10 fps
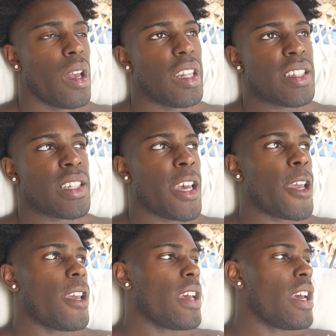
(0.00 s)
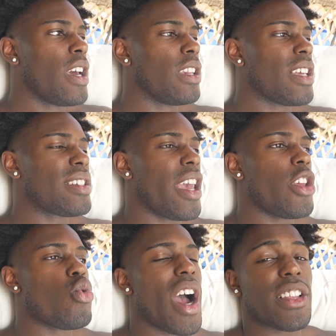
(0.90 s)
let's say let's say
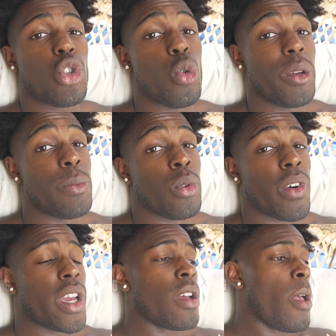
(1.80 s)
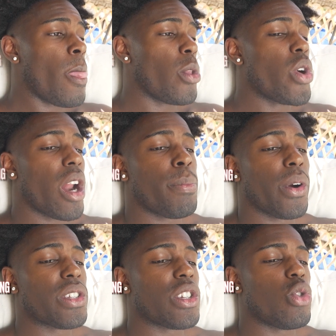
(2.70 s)
you got two people right you got a
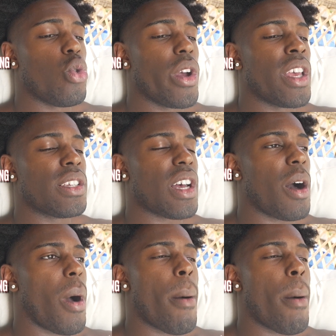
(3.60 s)
person who is a,